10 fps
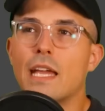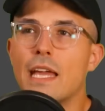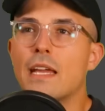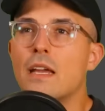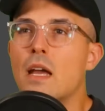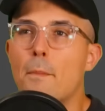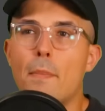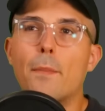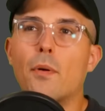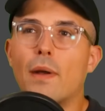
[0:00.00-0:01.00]
a
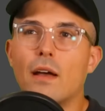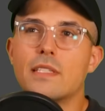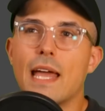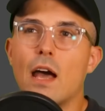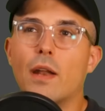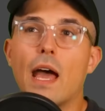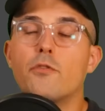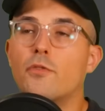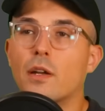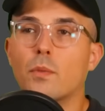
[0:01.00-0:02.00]
bop around town, have
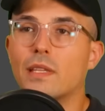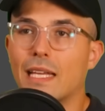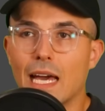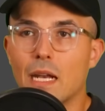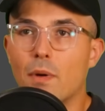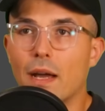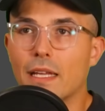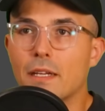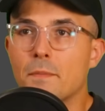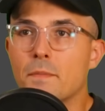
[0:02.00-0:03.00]
fun with the kind of
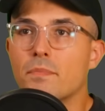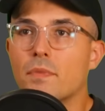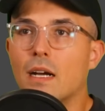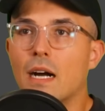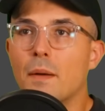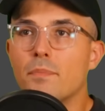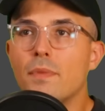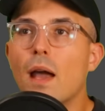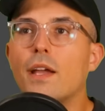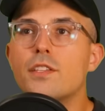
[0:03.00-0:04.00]
bike. Now, I